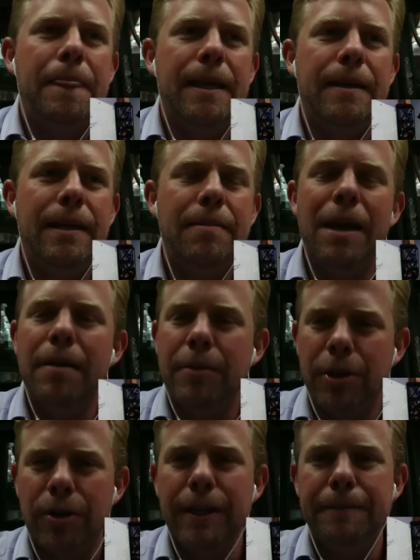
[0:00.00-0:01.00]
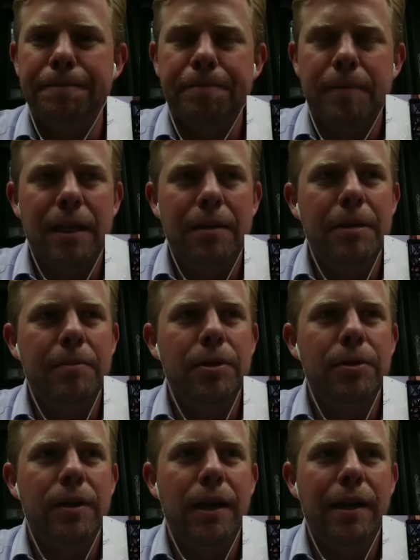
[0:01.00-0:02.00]
He made me earn it. I
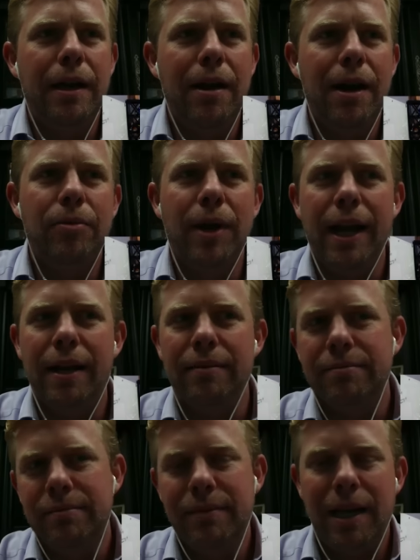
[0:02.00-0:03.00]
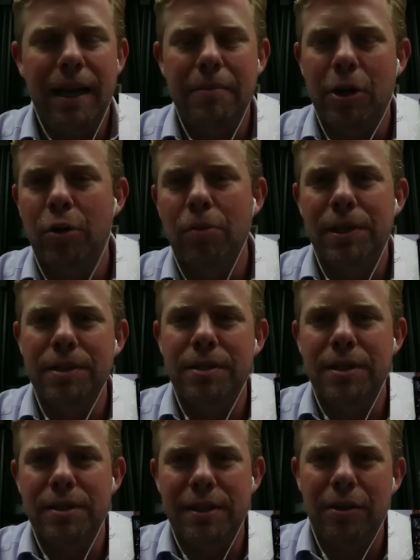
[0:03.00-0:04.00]
remember, I had my own
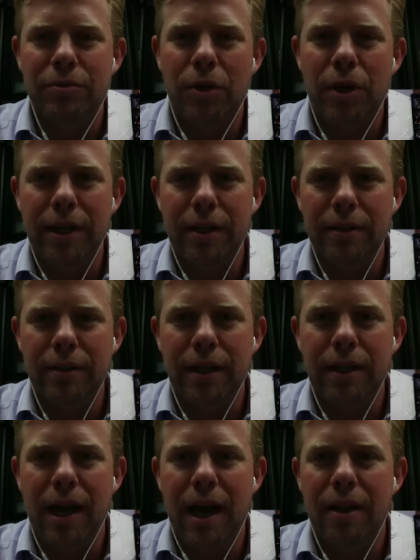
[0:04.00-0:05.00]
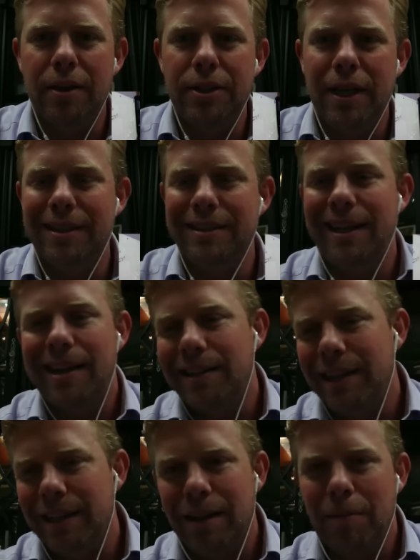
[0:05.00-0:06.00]
businesses that I was running in college. I had a deck
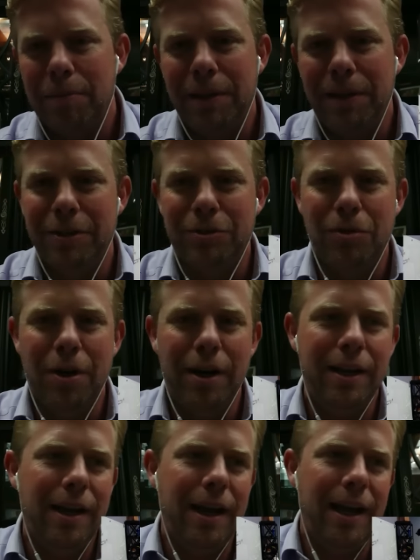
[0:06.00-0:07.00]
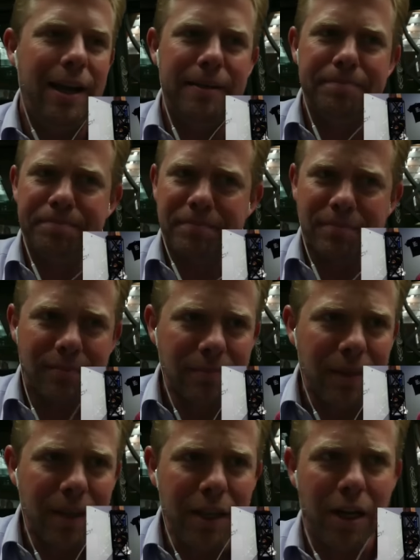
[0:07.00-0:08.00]
cleaning company that I was running. I had
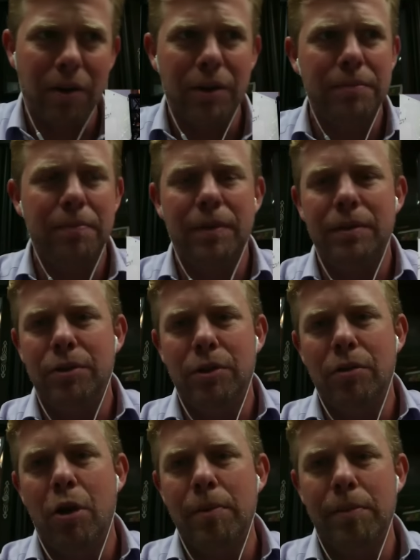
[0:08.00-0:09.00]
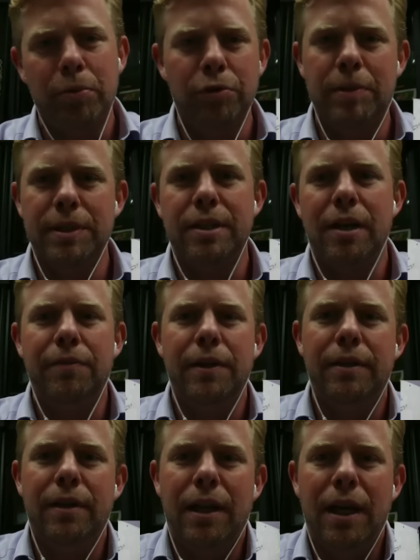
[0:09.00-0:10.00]
I was doing home improvement stuff
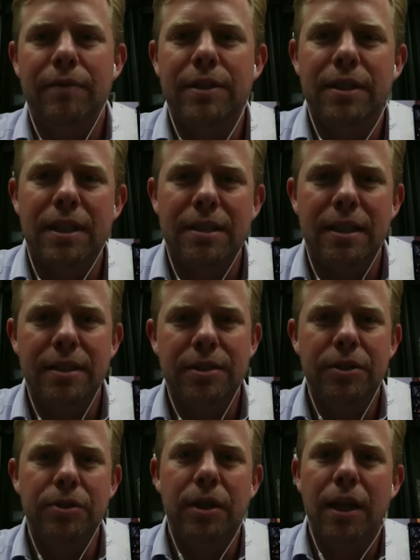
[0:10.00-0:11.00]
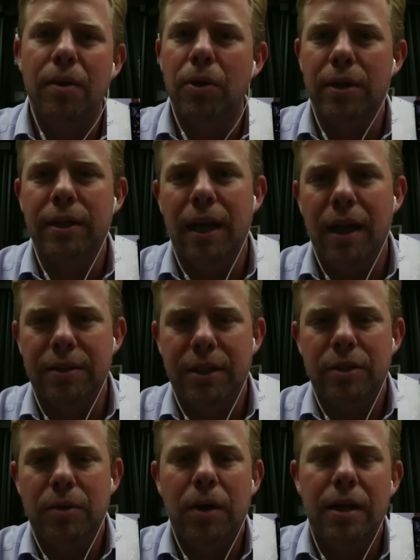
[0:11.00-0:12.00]
on a lot of his listings. So I was doing a lot of work in college
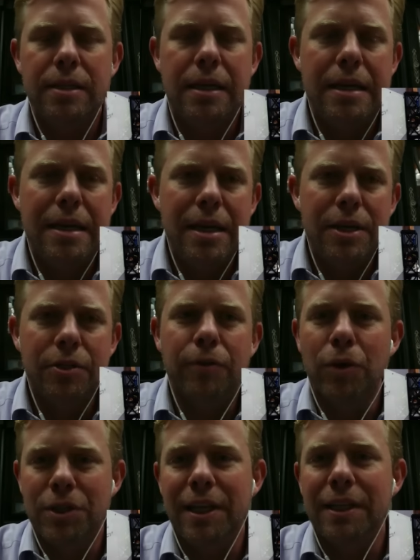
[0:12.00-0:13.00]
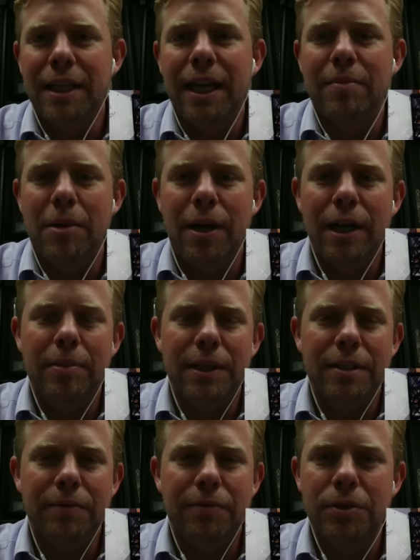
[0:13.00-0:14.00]
as it was. So fortunately, I did have money
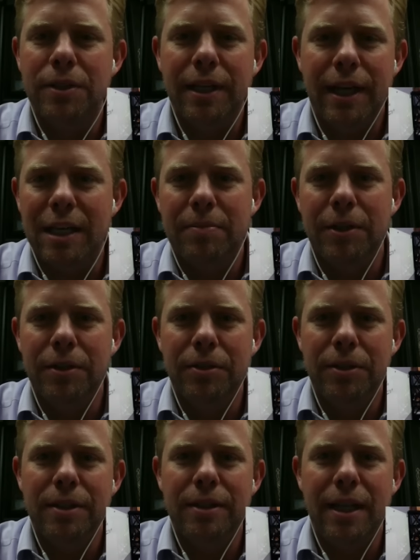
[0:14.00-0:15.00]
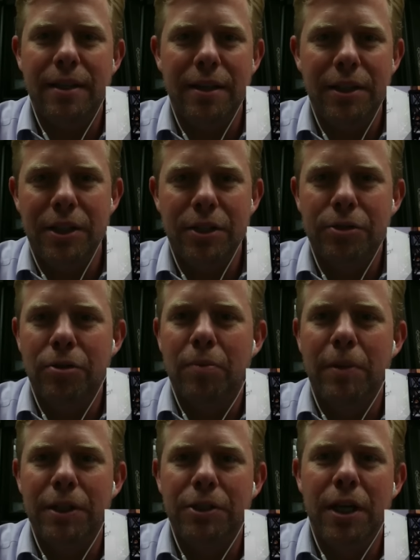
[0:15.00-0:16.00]
because the first thing he asked me to do, he says, "Nathan, I need you to
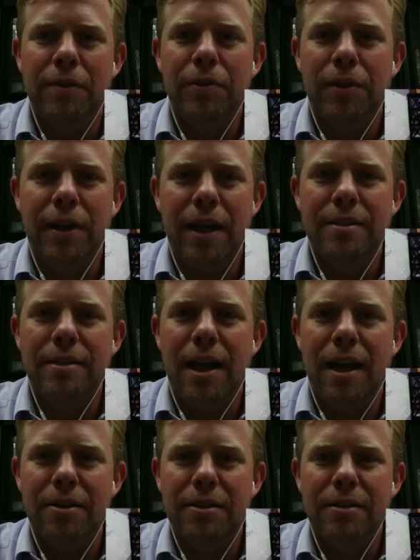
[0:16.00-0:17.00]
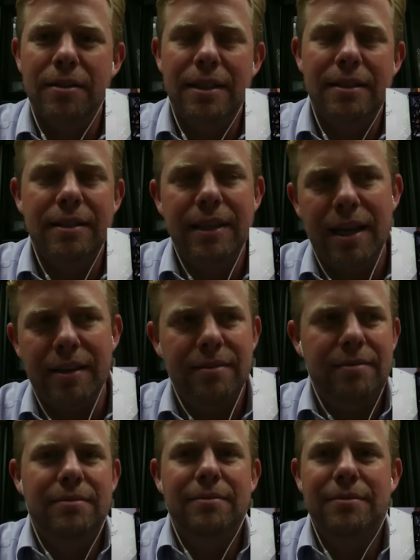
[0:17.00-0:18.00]
stroke me a check for $1,000. I said, "Dad,
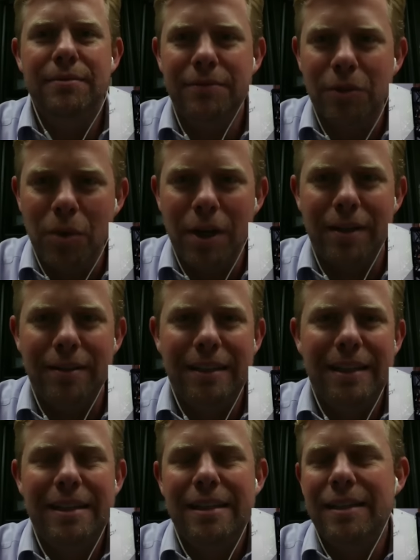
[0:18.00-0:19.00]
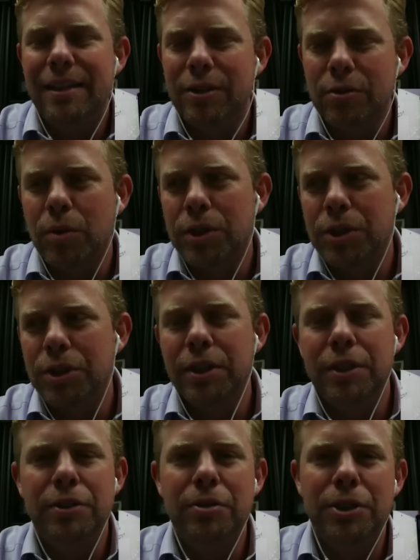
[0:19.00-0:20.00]
for what?" He goes, "Well, what you're
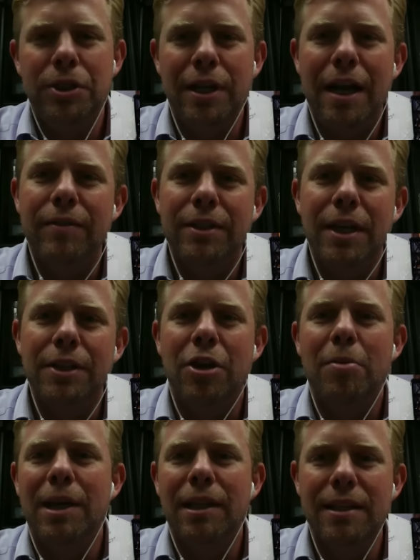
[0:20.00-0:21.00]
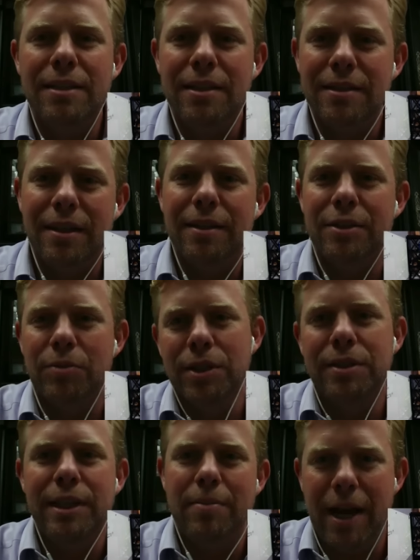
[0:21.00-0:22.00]
going to do is you're going to advertise all my listings on this
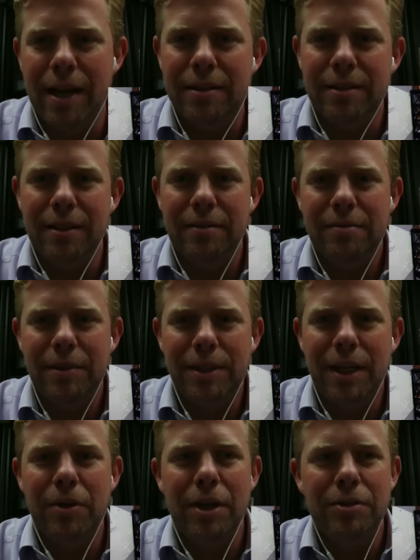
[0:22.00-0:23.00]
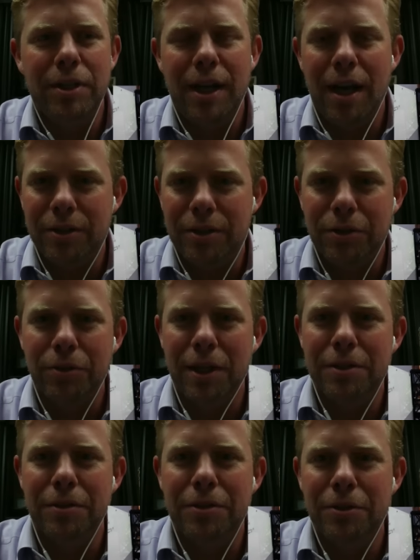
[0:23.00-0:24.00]
real estate magazine." Because I graduated college in
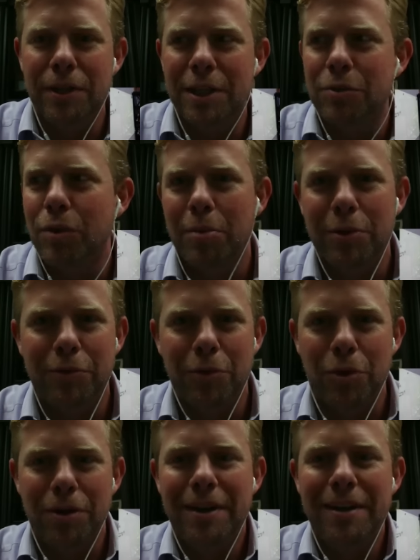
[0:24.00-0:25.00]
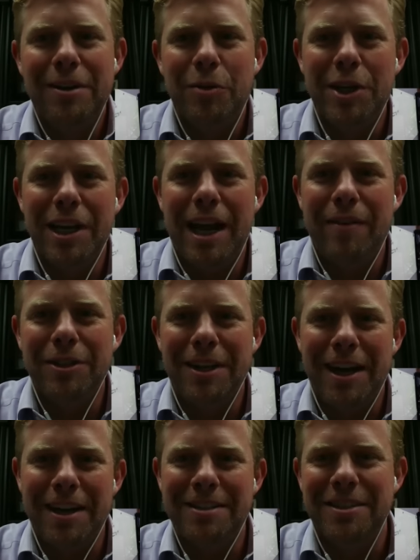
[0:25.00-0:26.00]
2002. That's well before we could
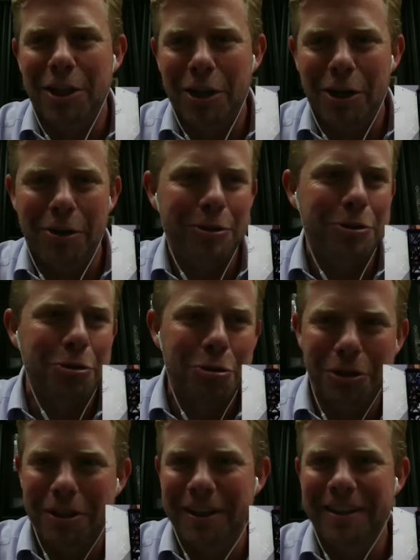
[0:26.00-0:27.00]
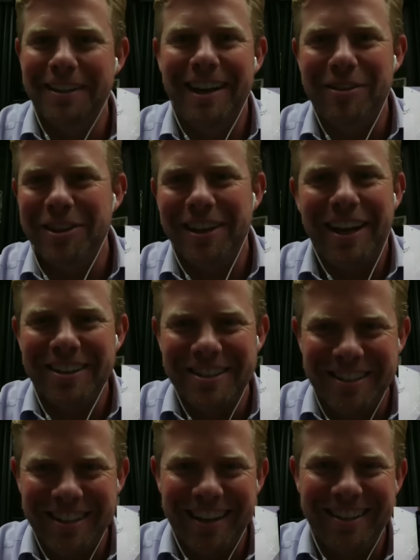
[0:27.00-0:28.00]
advertise Zillow and Trulia and everything else
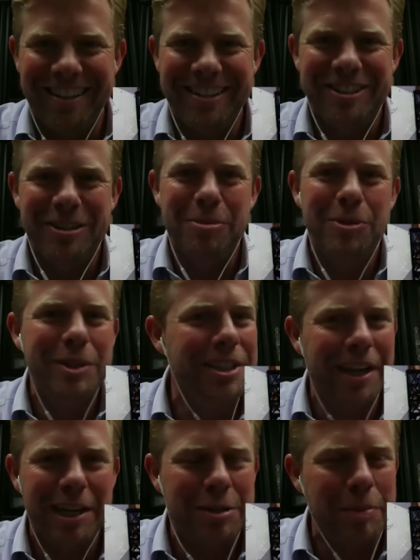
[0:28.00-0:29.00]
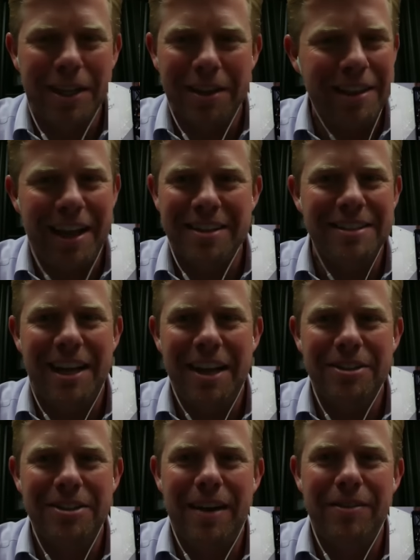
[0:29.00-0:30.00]
that's out there. So, but we still had to spend
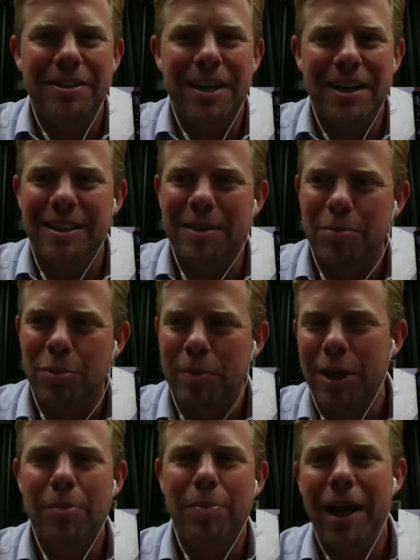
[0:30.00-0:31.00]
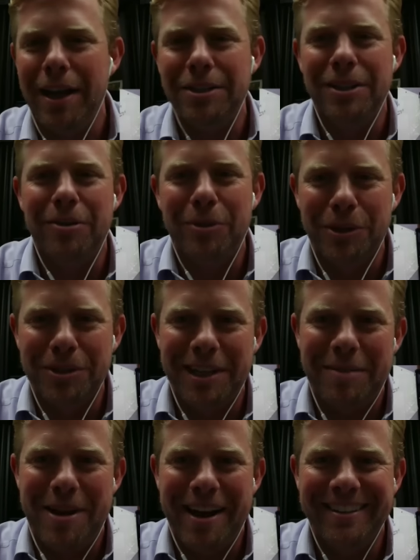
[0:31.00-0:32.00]
$1,000 to advertise on the premier page on a real
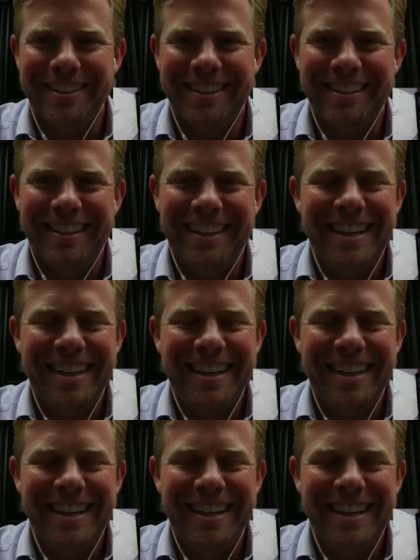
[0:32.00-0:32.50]
estate magazine.